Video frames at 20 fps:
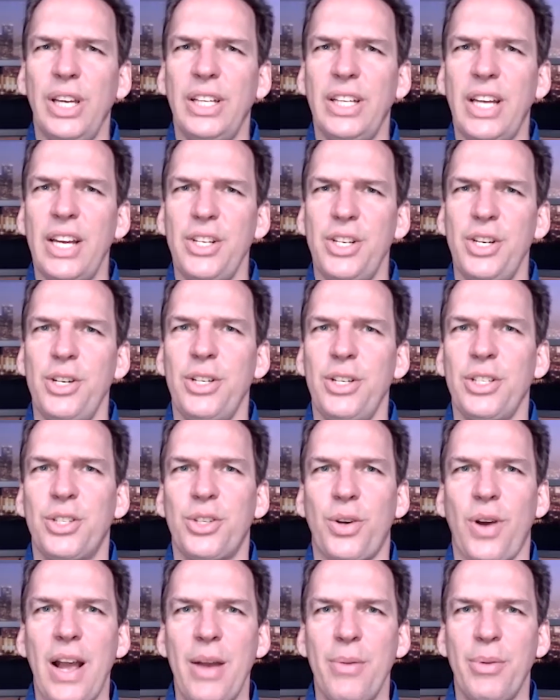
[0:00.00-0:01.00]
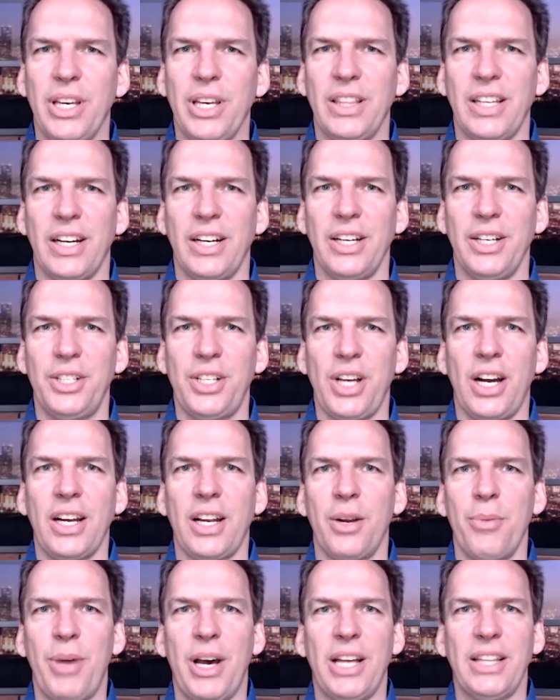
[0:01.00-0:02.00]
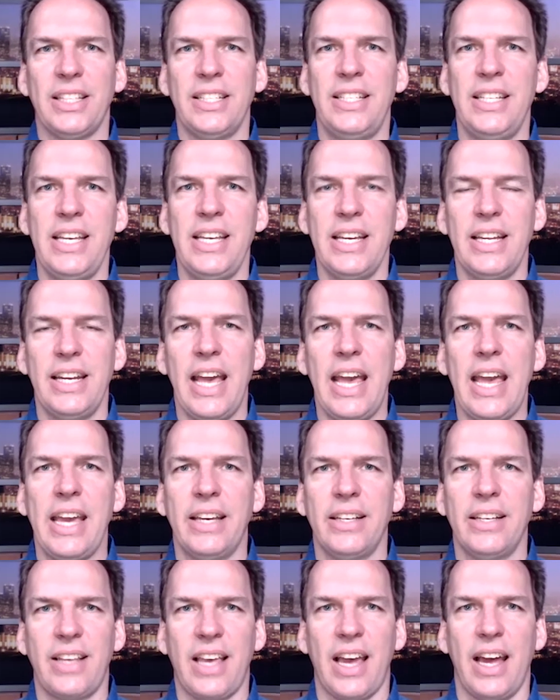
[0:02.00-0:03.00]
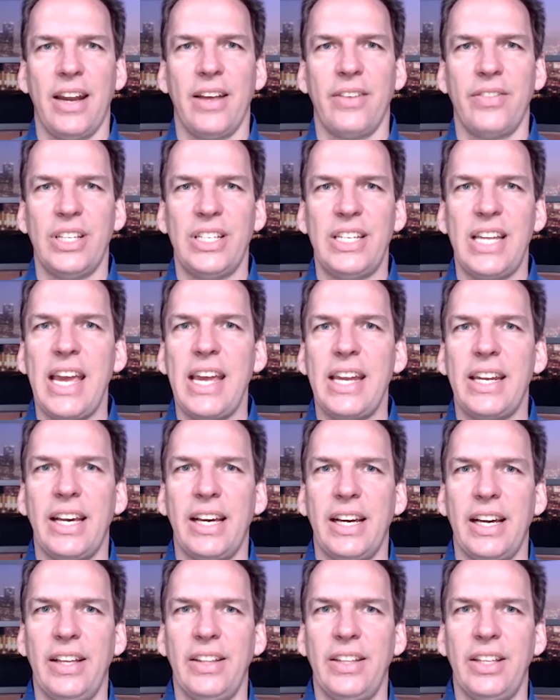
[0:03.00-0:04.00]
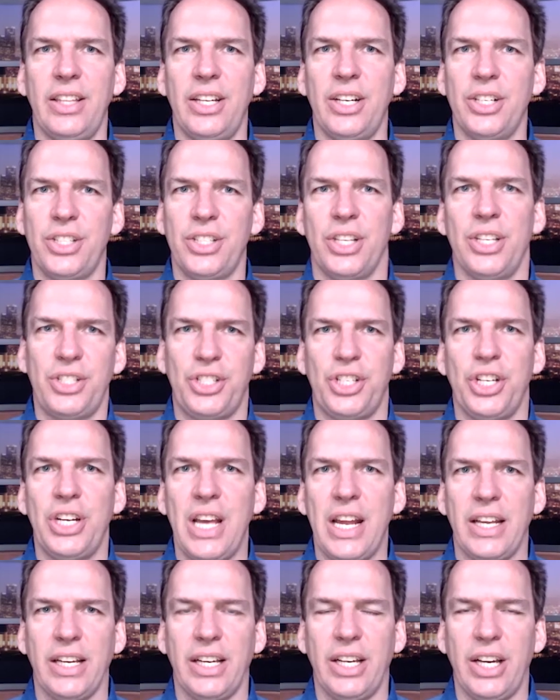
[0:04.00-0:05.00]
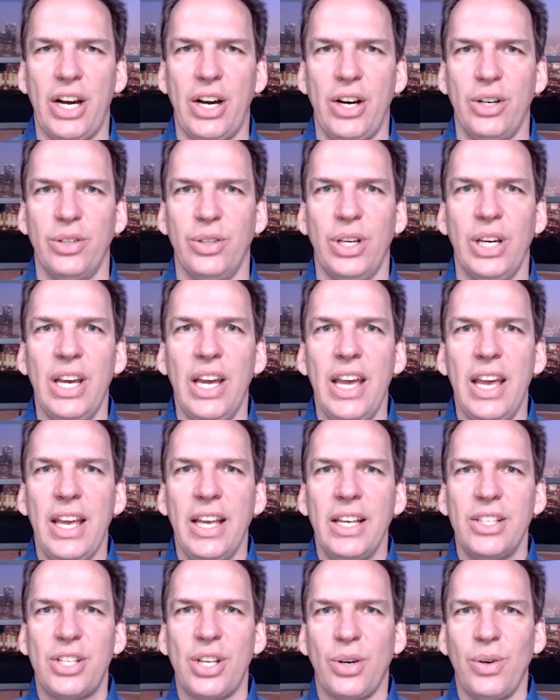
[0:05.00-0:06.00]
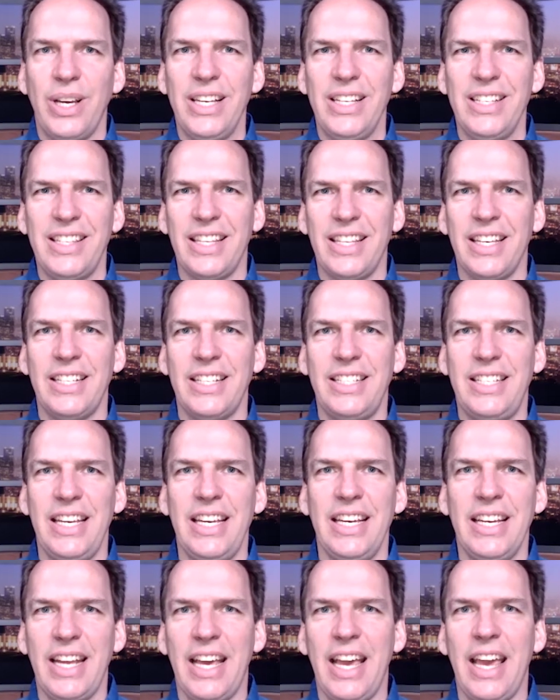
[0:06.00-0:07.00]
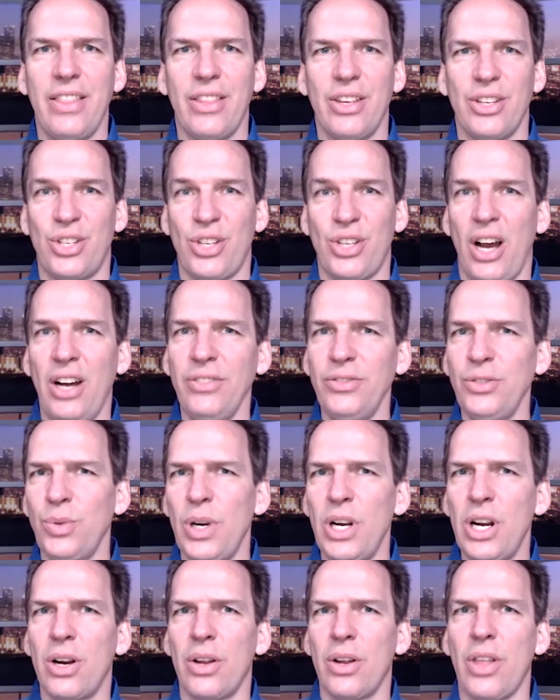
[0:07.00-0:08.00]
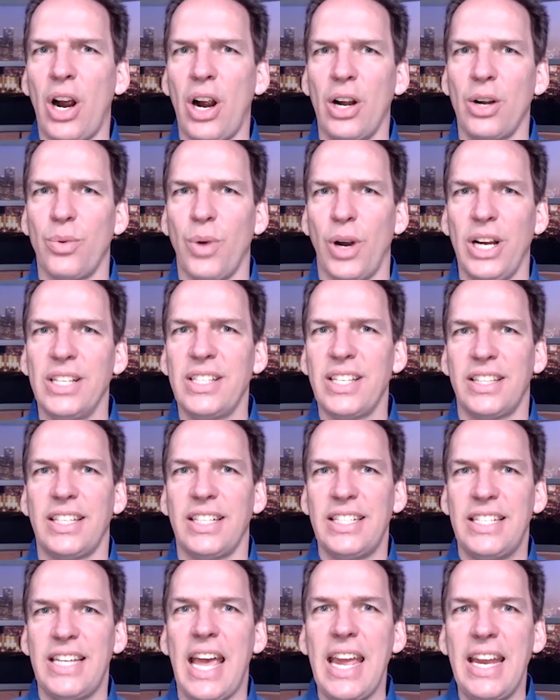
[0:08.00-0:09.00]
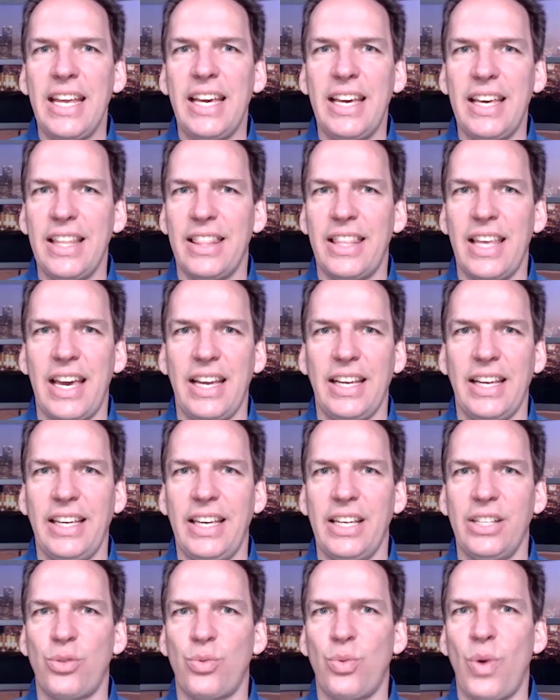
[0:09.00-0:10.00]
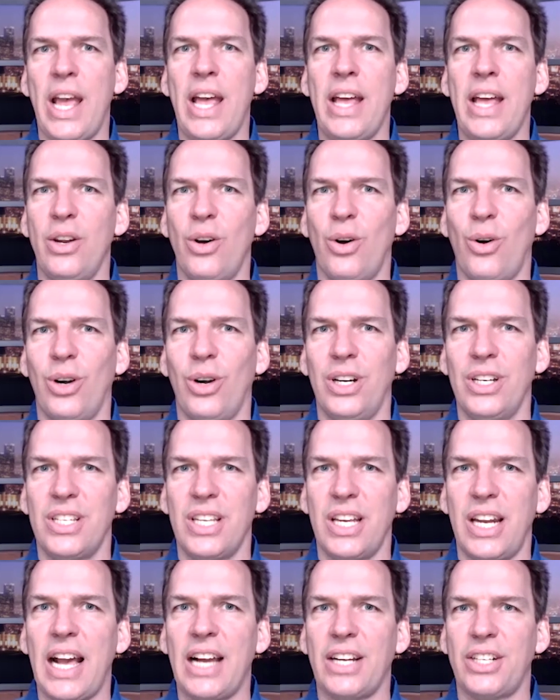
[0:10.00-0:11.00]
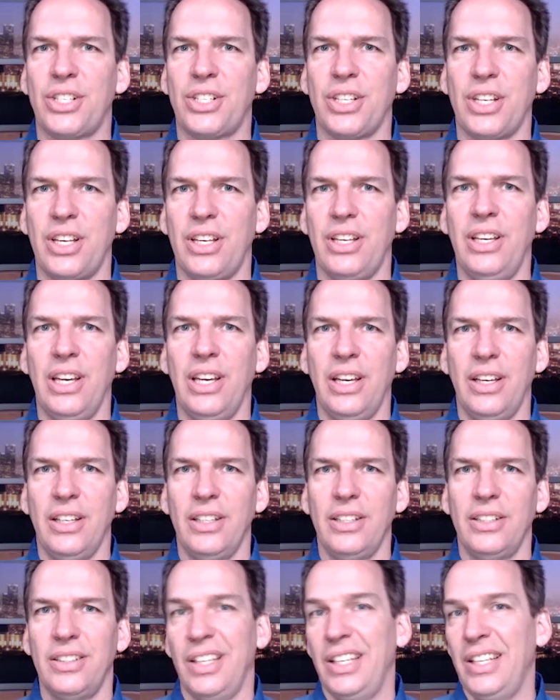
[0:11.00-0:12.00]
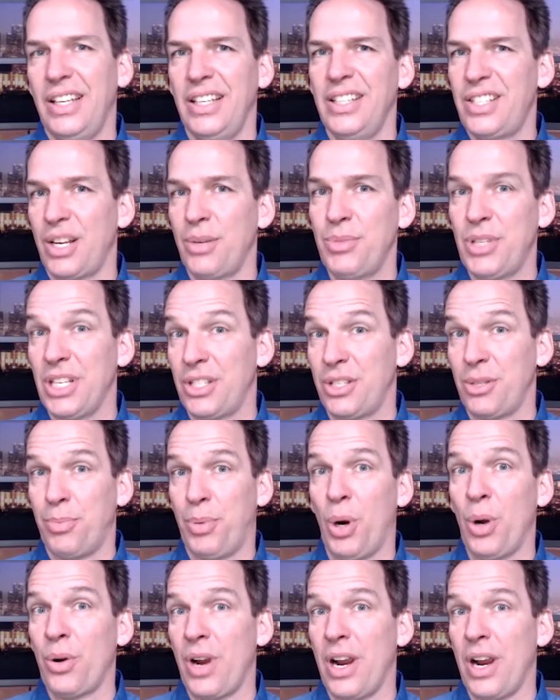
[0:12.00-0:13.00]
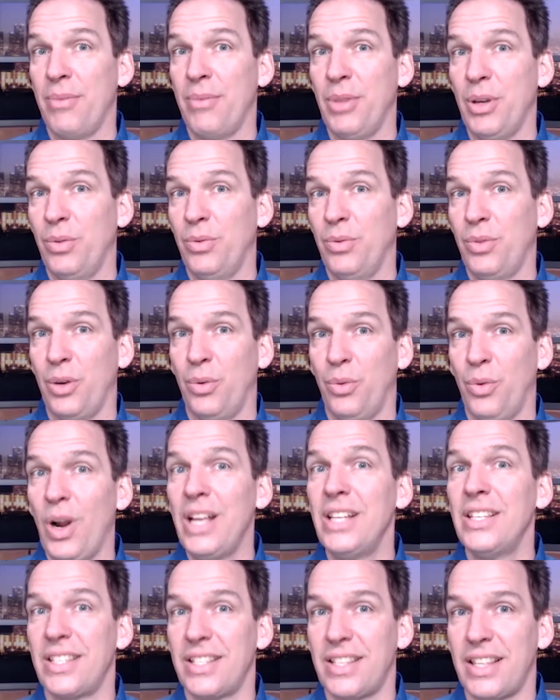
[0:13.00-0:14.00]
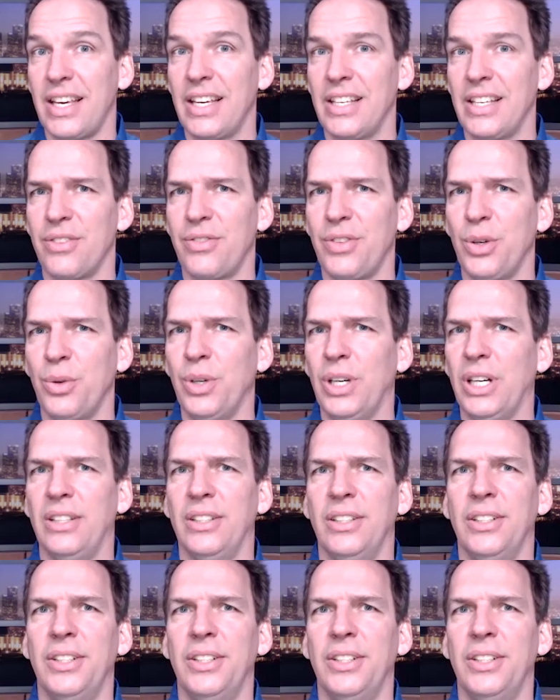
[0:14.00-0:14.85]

as you're describing it there, you're talking about the DNA as kind of the data, and then there's this genetic code. So, is the DNA the software or the hardware? Is it the data that gets read, or is it actually, in some sense, the program that, that runs things, if you will?